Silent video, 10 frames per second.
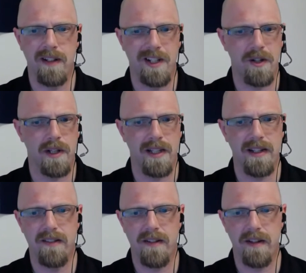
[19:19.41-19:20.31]
at
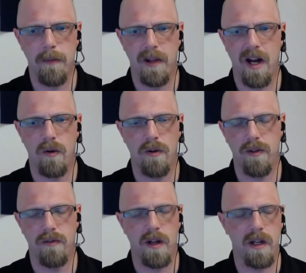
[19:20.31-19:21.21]
least a couple hours,
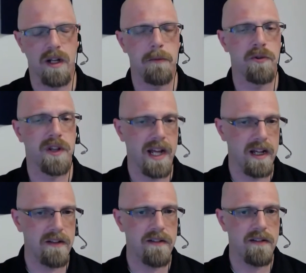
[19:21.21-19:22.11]
if not a couple
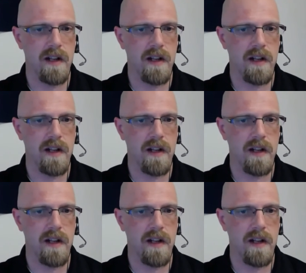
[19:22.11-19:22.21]
days,